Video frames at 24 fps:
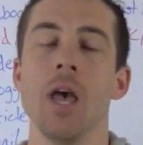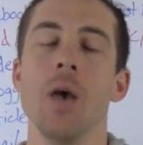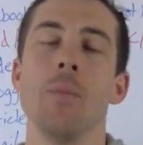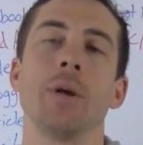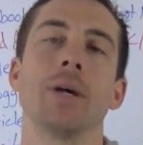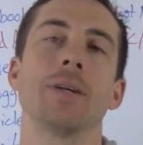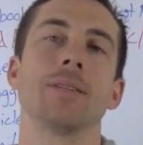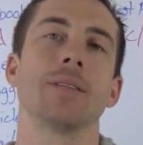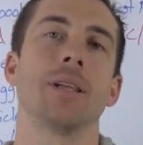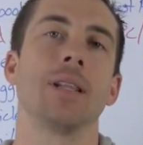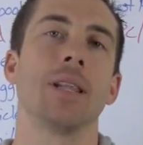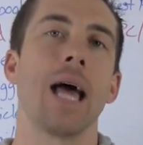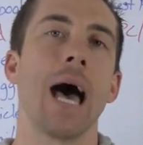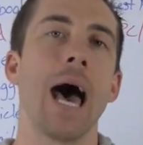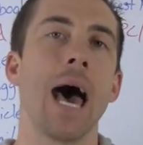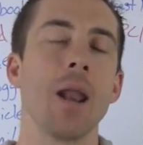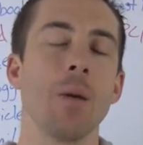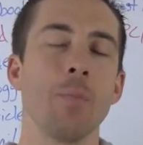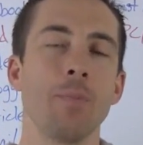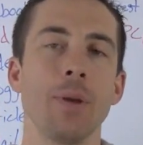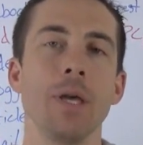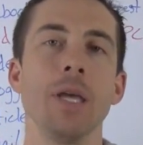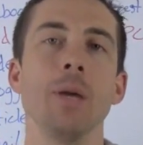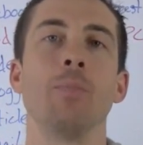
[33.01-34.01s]
because a lot
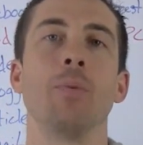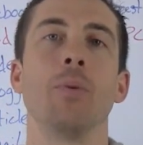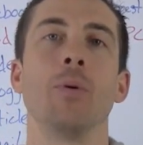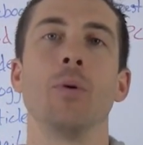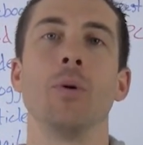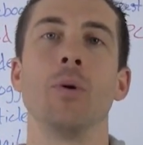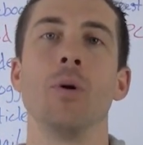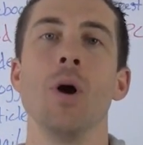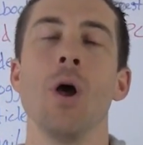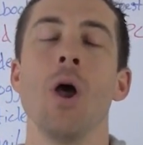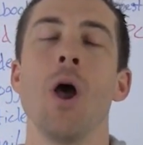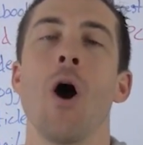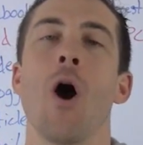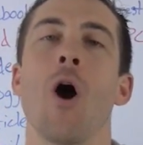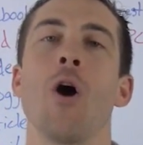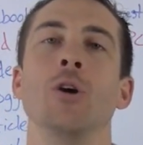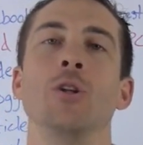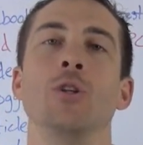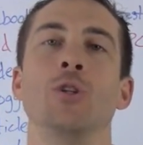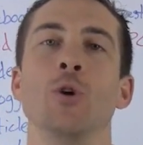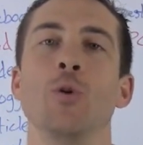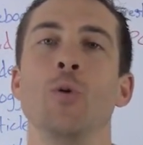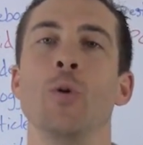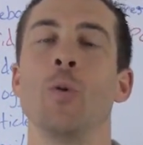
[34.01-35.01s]
of people are
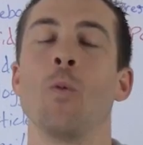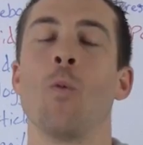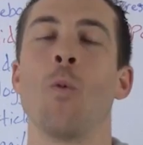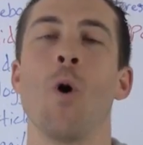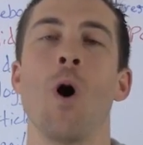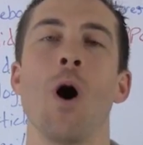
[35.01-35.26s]
doing